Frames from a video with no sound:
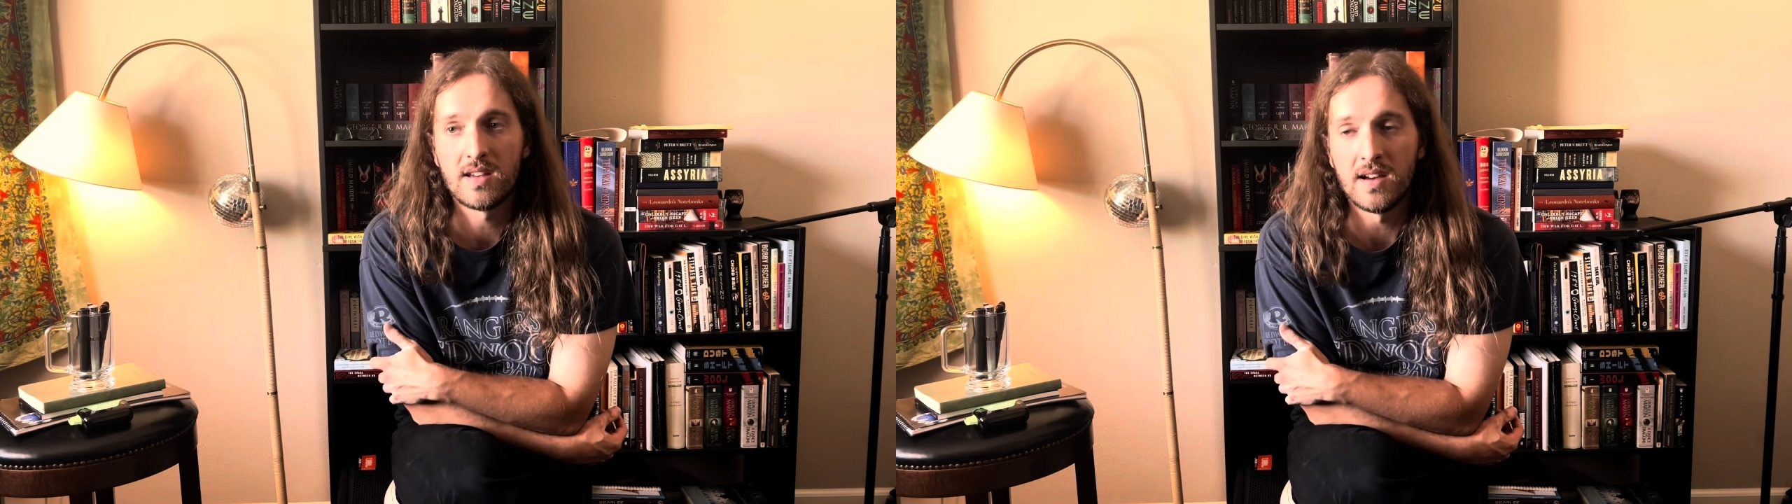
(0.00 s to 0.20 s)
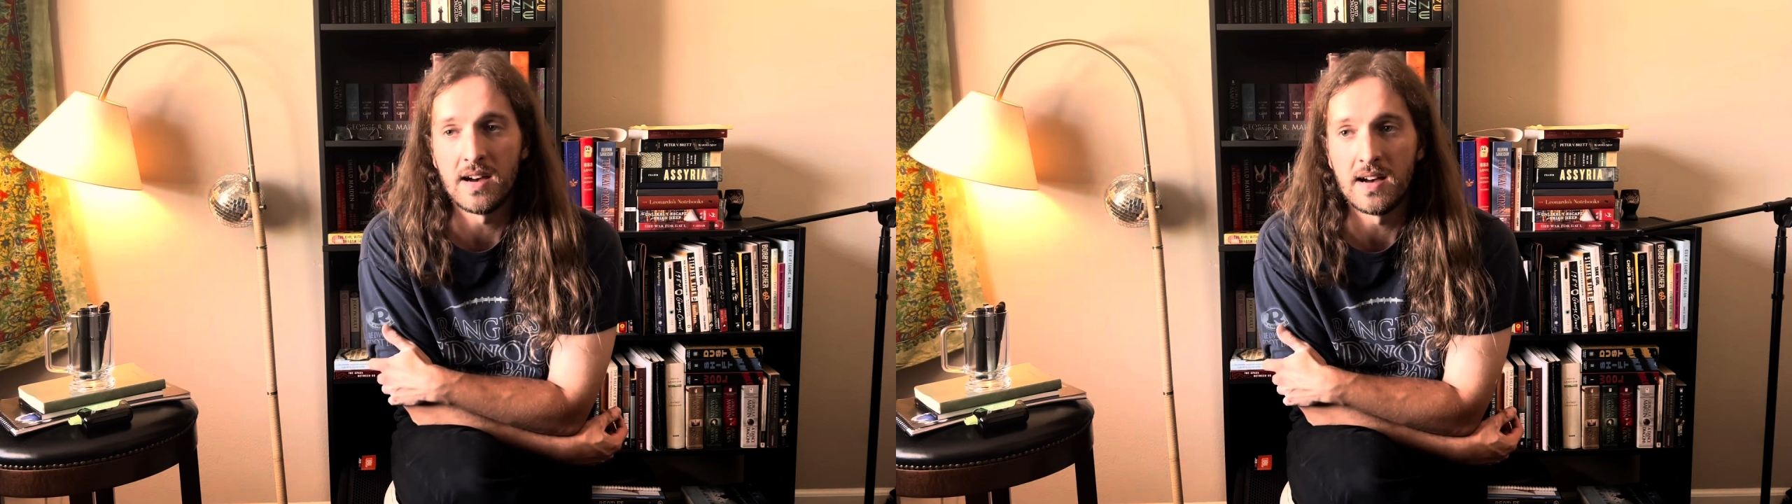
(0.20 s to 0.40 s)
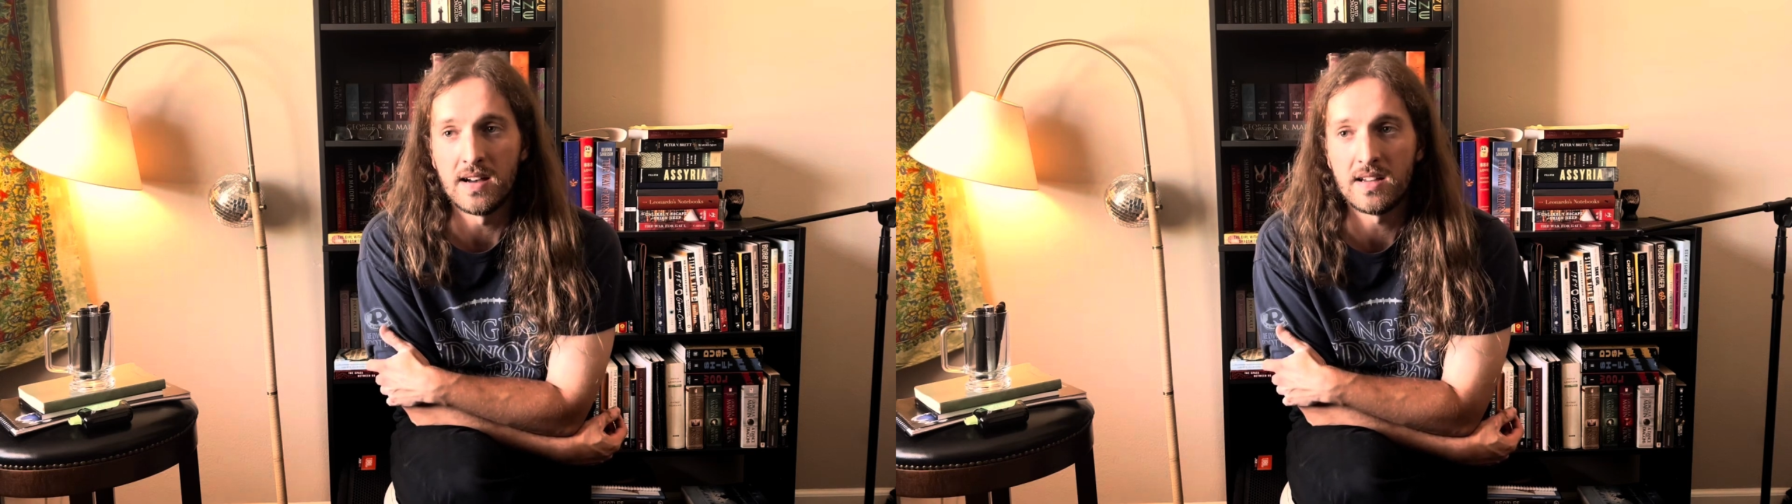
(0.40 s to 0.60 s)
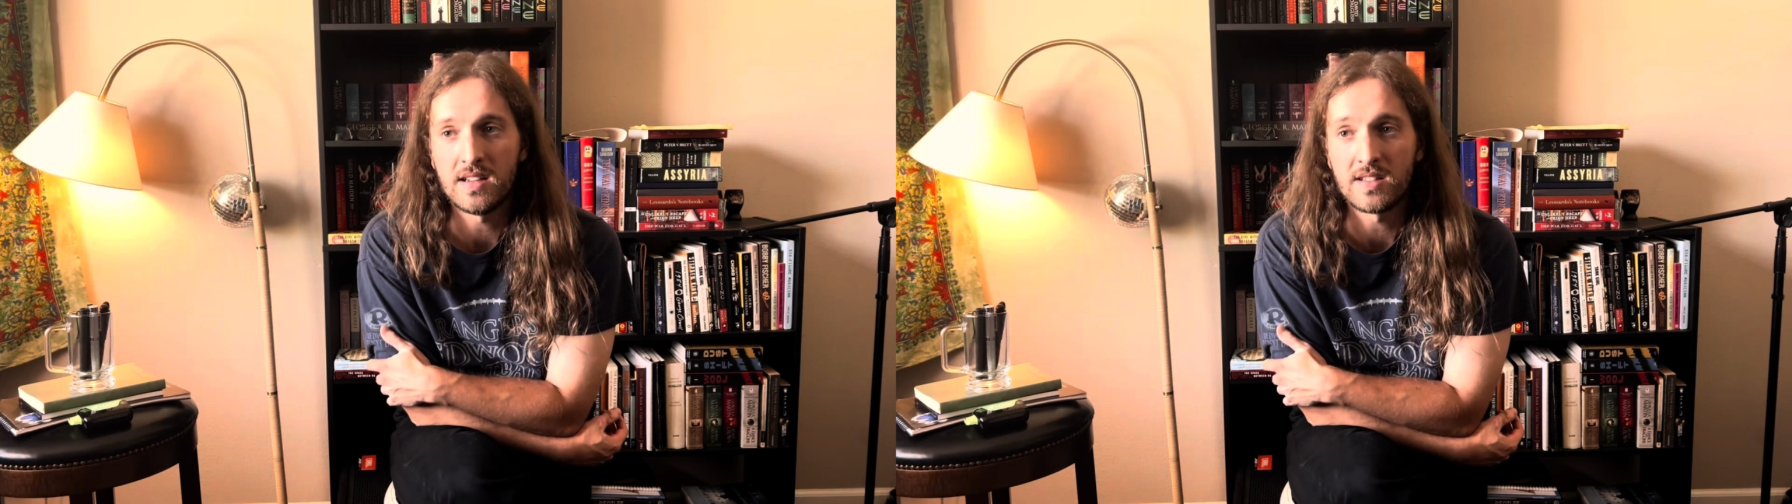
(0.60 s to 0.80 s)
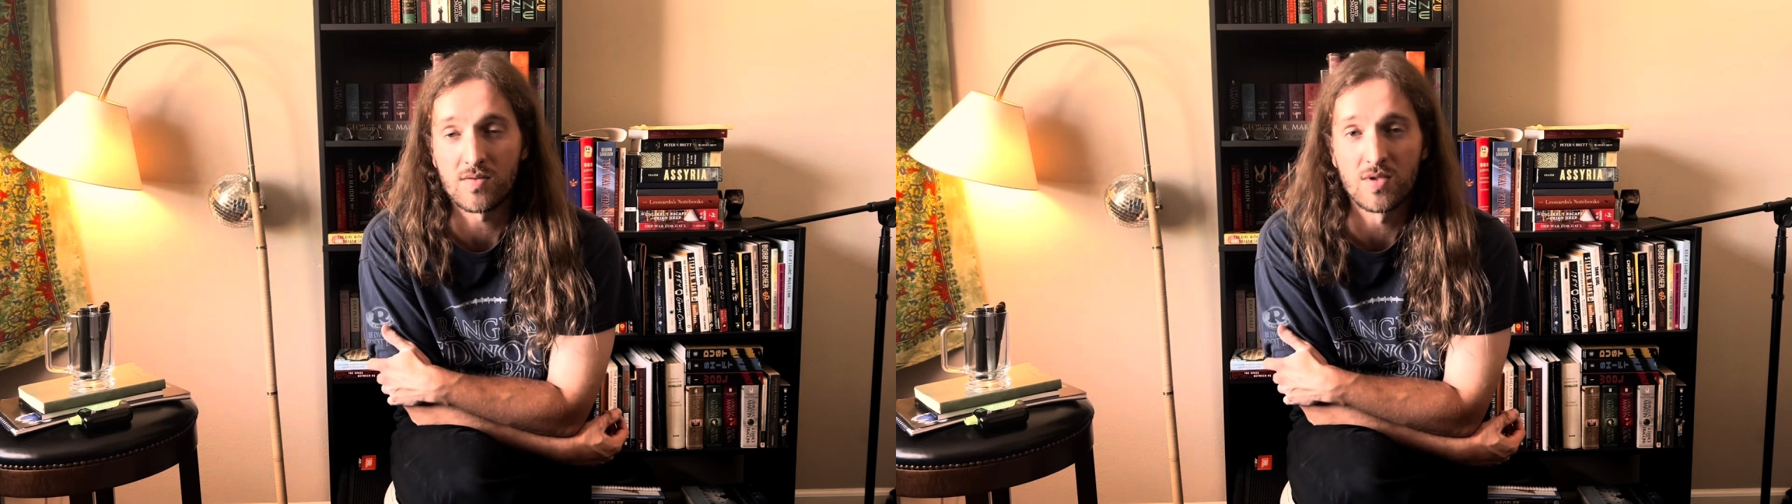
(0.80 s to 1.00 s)

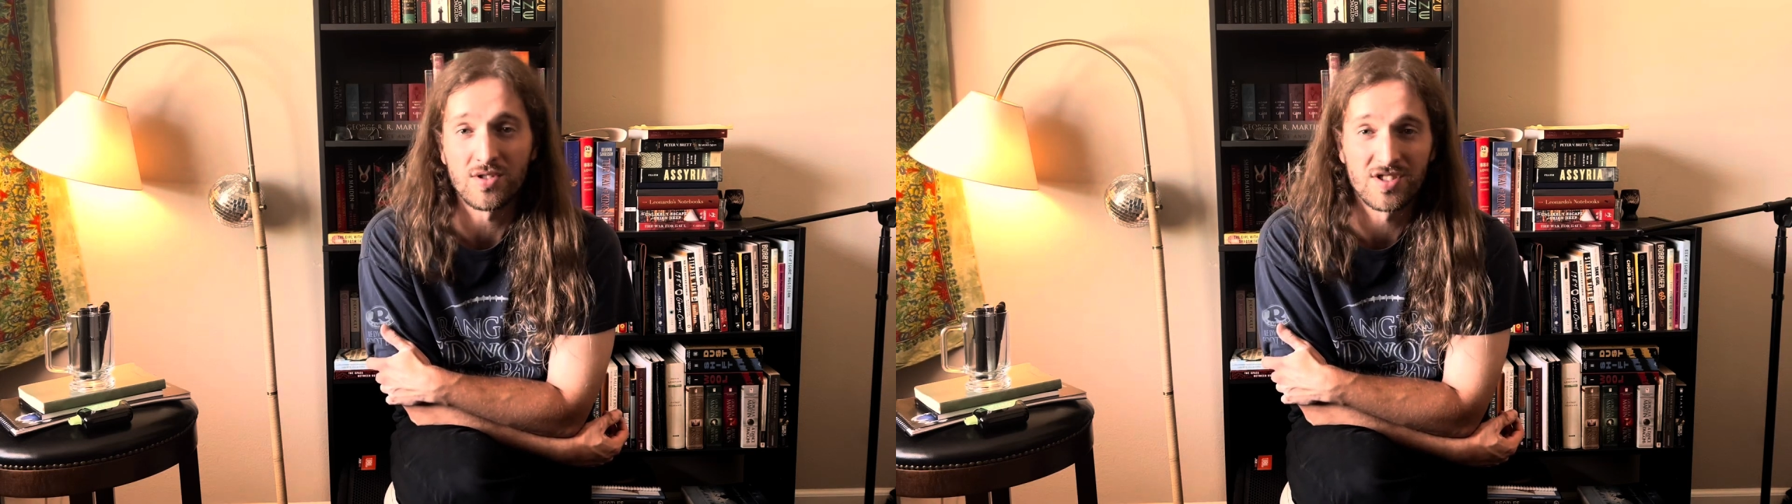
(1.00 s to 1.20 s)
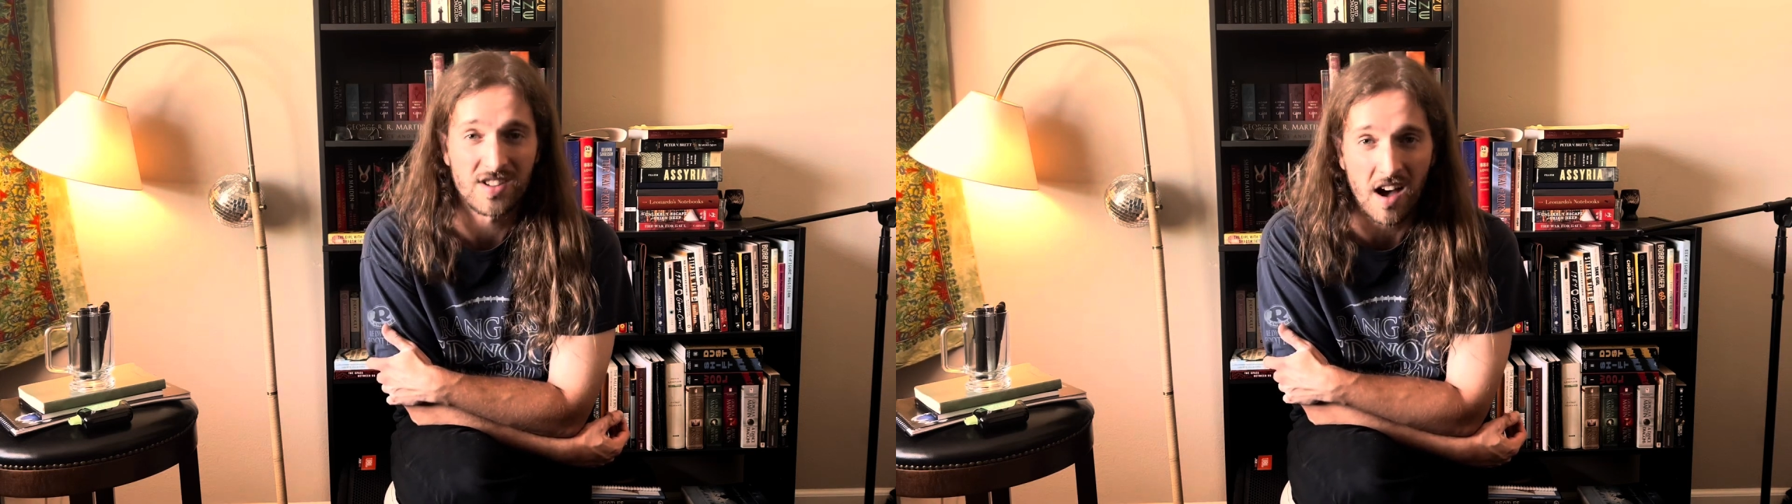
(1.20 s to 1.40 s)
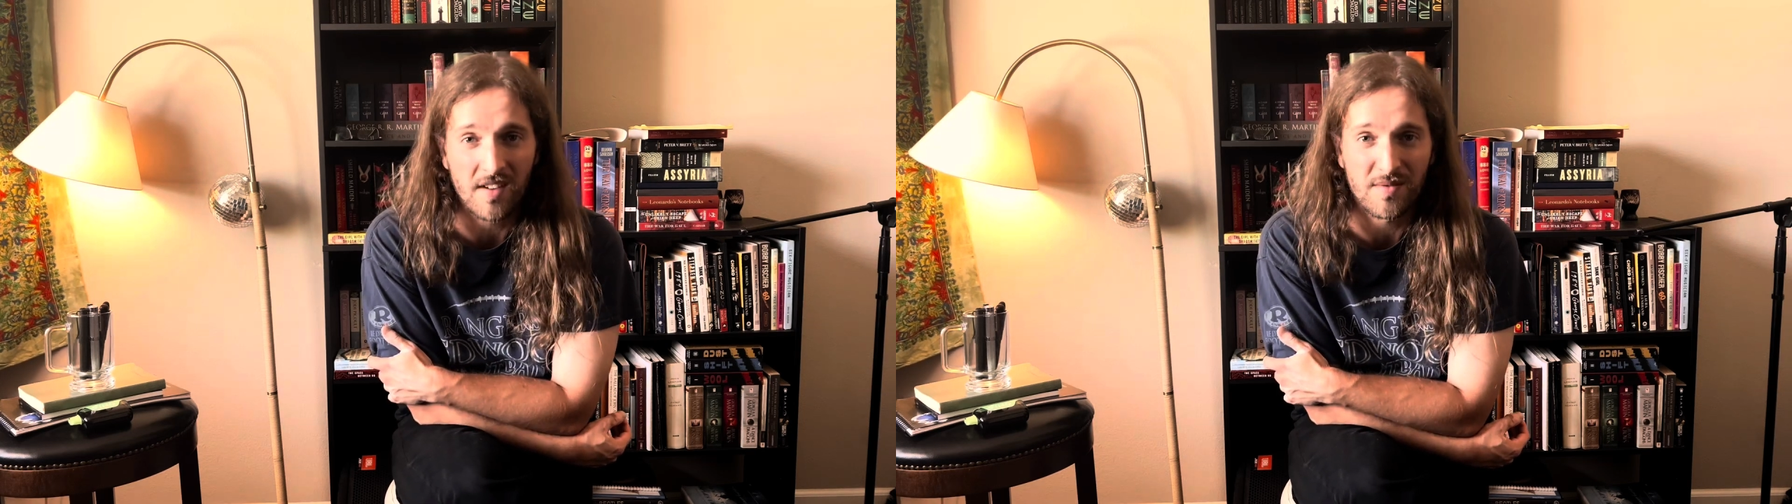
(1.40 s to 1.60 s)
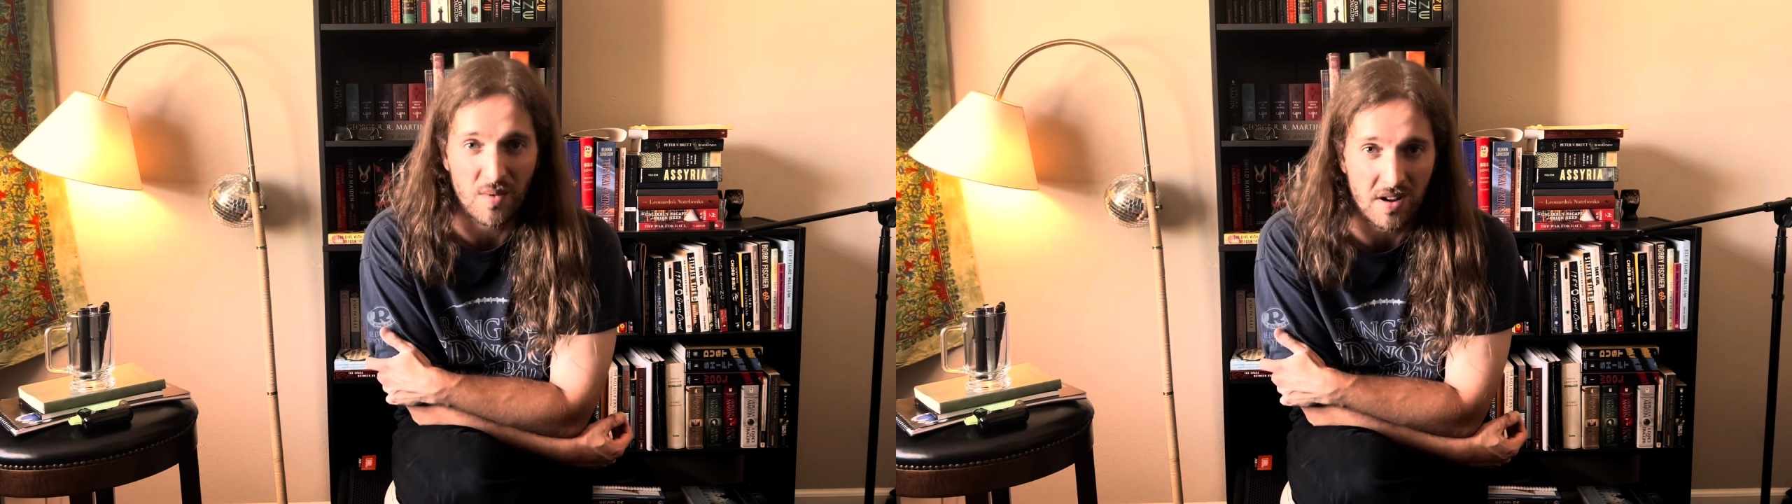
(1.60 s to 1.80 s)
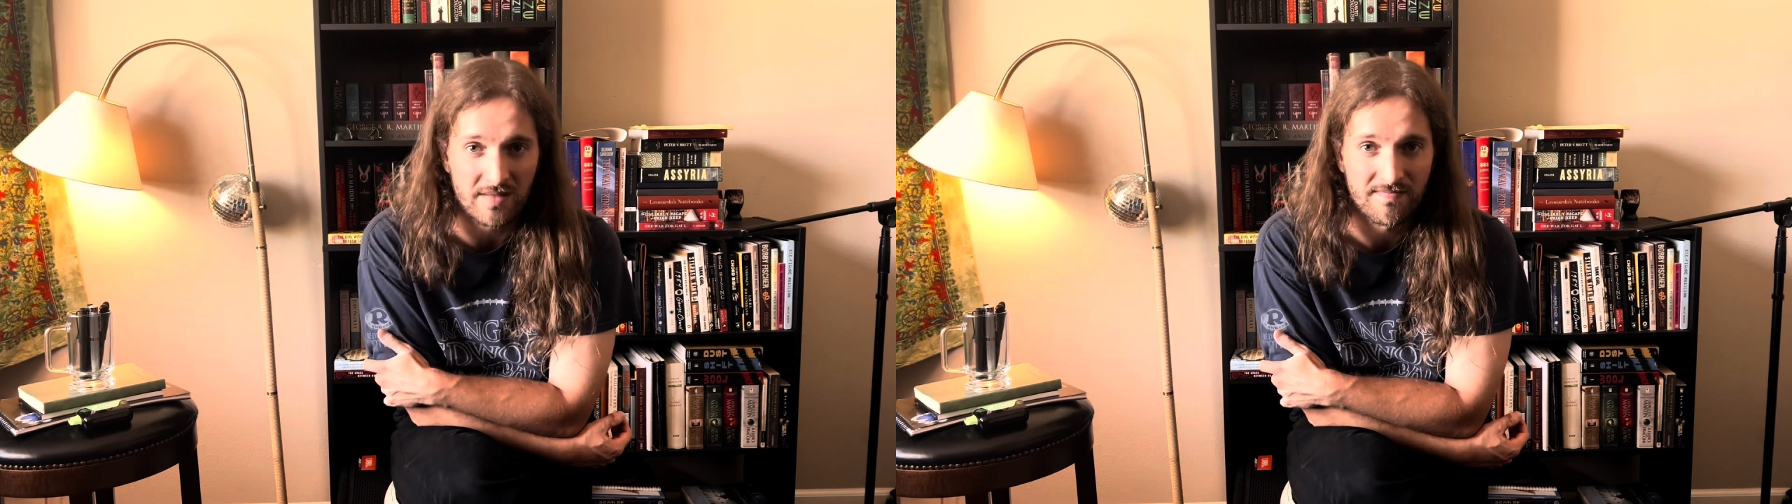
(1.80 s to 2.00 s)
a real soft
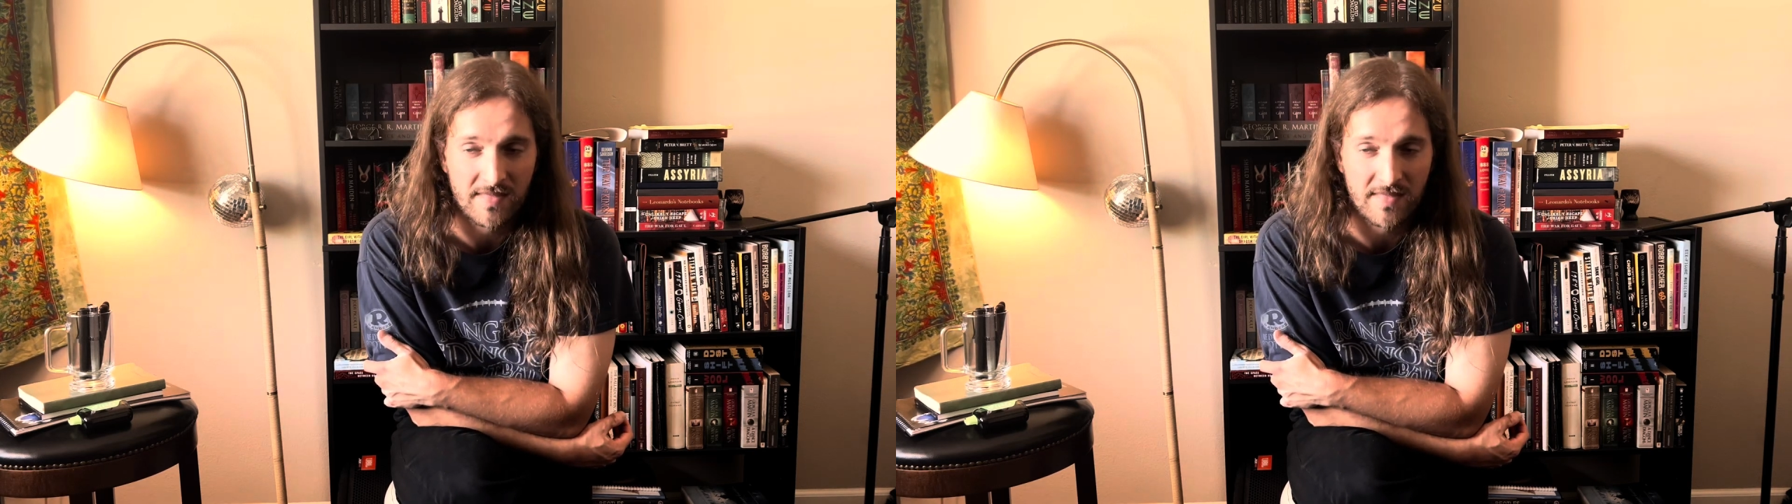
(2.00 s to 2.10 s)
one,